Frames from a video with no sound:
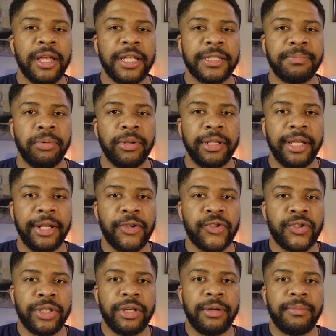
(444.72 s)
is pulling
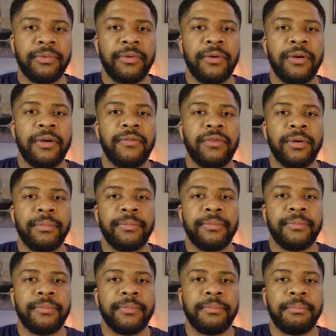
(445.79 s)
energy up from
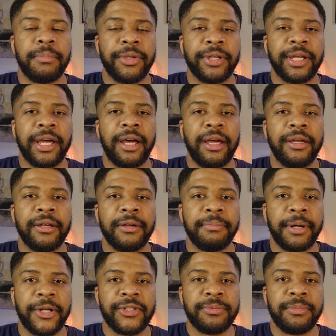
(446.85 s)
Mother Gaia,
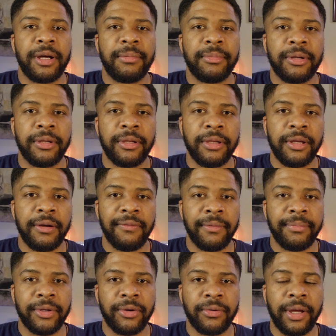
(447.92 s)
Pachamama, from
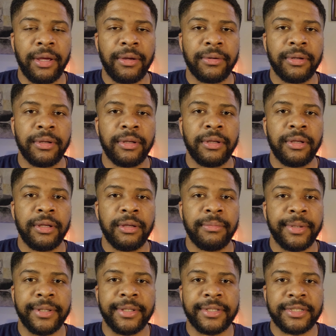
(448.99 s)
the ground,
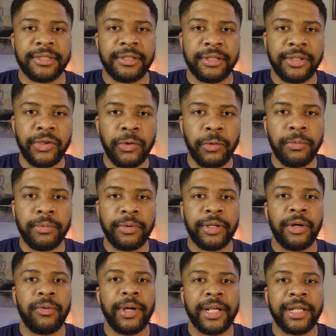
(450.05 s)
because you
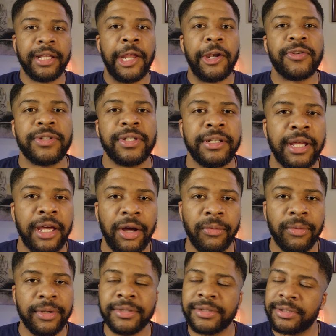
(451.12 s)
direct the energy
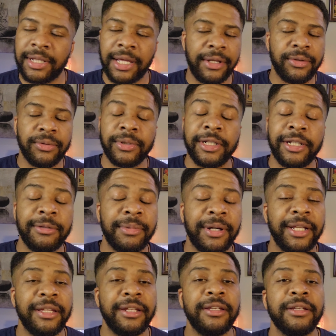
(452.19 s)
downward. It's not doing
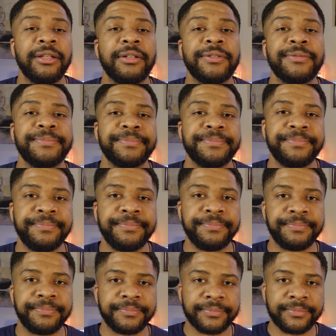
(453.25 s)
anybody any good.
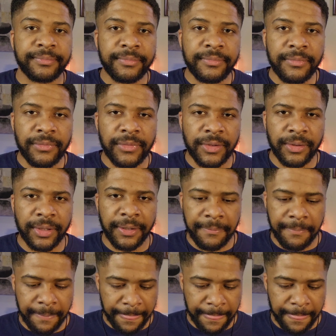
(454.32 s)
Okay?